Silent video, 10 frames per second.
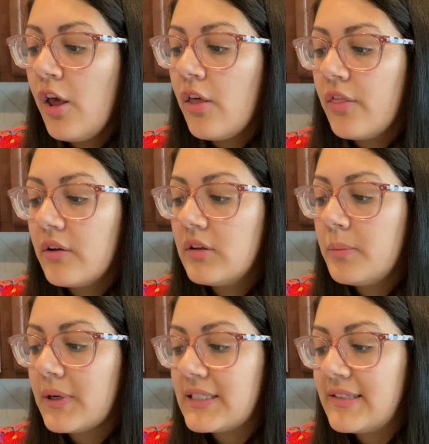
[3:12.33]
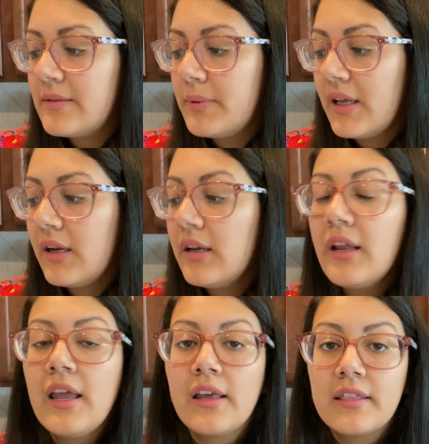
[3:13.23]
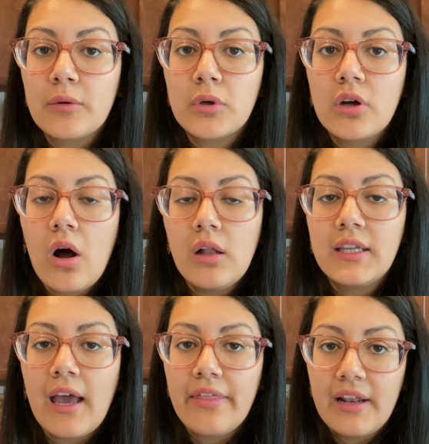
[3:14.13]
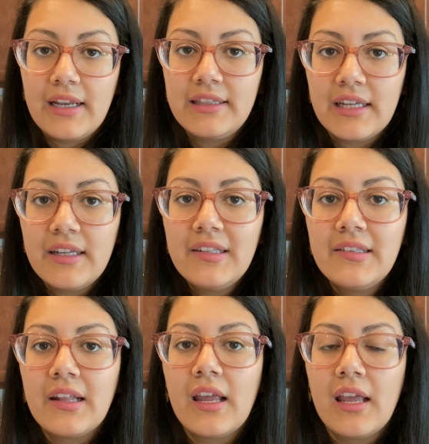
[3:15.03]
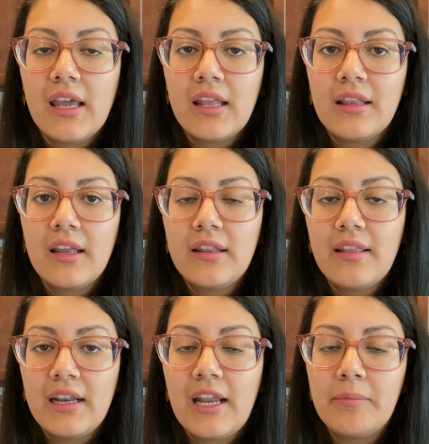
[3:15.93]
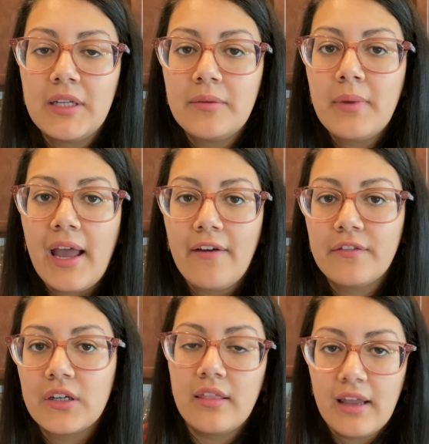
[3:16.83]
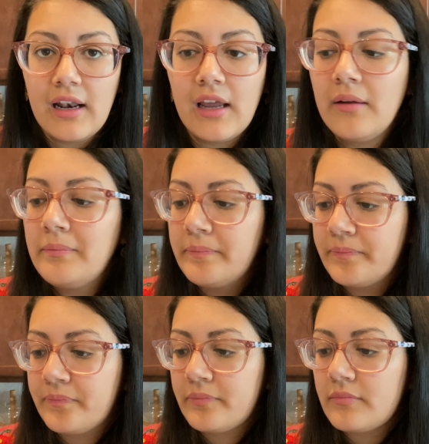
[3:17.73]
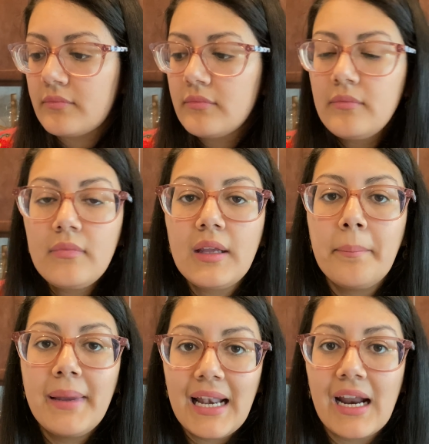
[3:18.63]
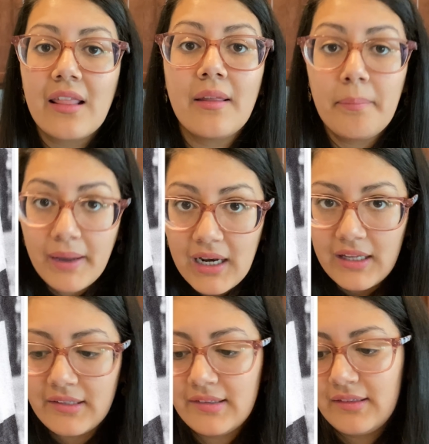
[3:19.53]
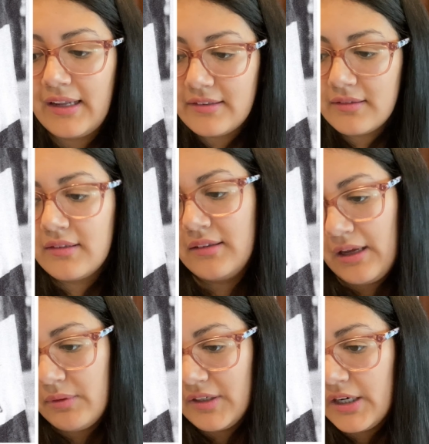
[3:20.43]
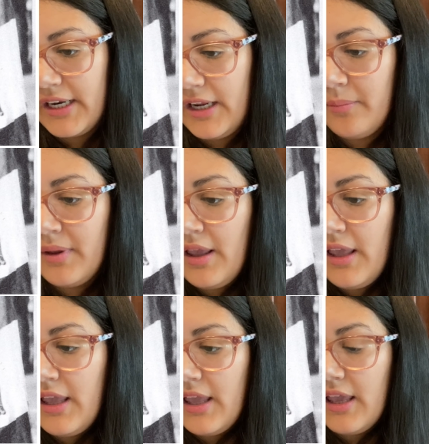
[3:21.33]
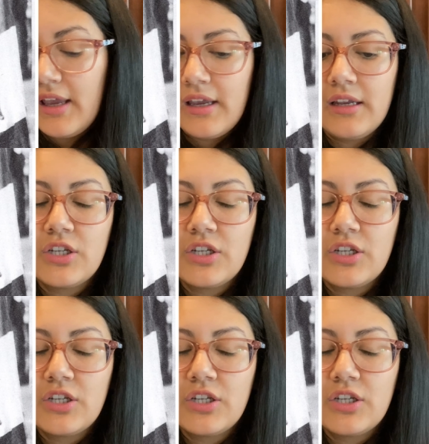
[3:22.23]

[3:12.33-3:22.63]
Those who participated, they were called Adelitas, and they named them after Adela Velarde Perez. That was her name. And